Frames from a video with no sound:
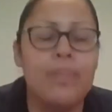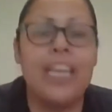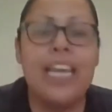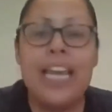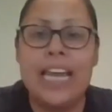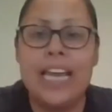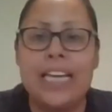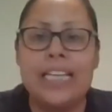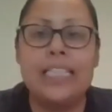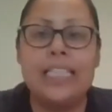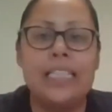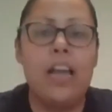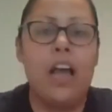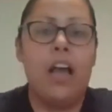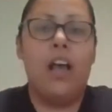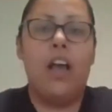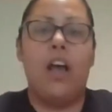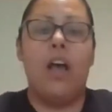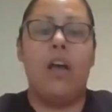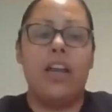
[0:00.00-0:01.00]
is
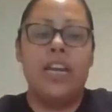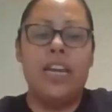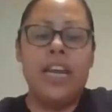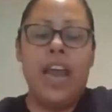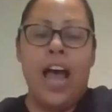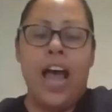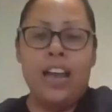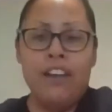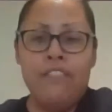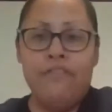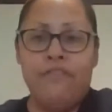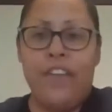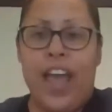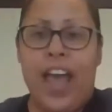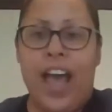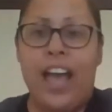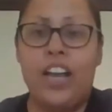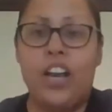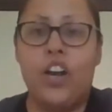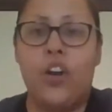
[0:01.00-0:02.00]

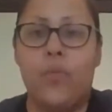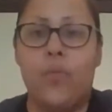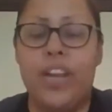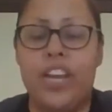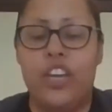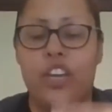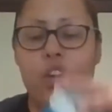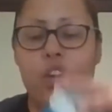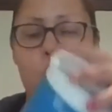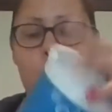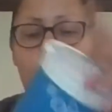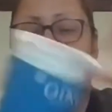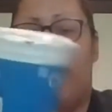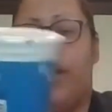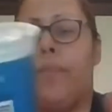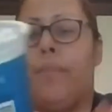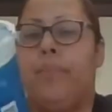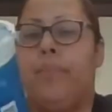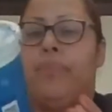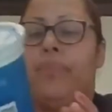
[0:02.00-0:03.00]
non-fat Greek yogurt.